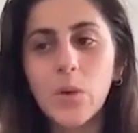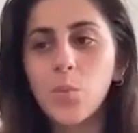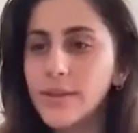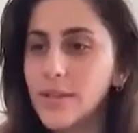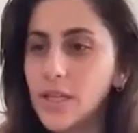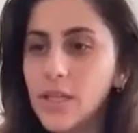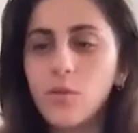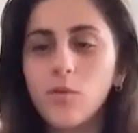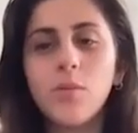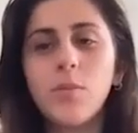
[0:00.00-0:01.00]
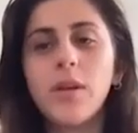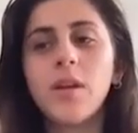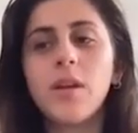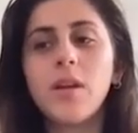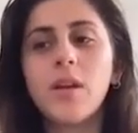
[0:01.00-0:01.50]
One day they will
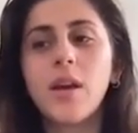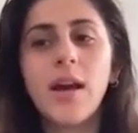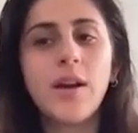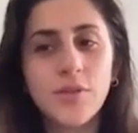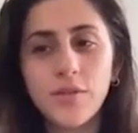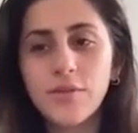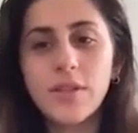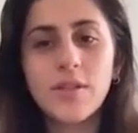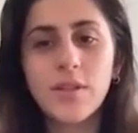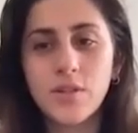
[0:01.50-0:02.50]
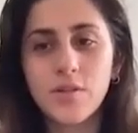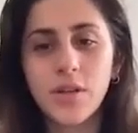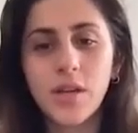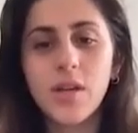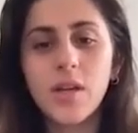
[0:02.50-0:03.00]
be out of this country